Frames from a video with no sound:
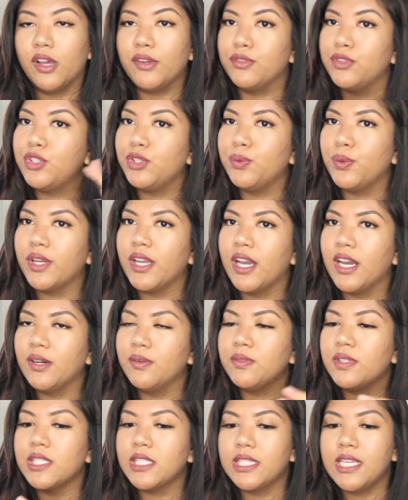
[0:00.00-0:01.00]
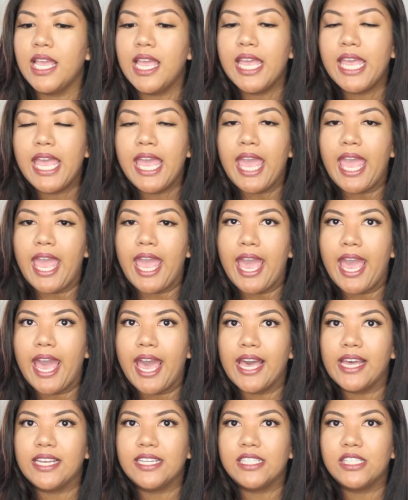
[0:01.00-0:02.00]
I have 2 accounts,
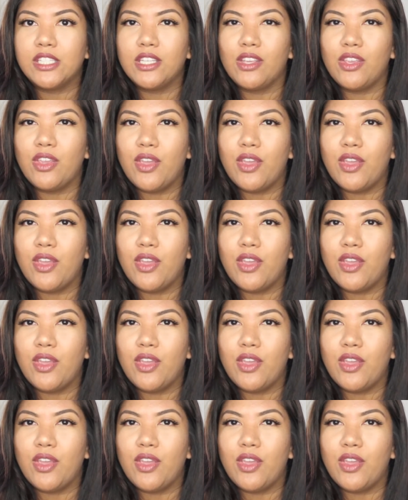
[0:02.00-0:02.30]
and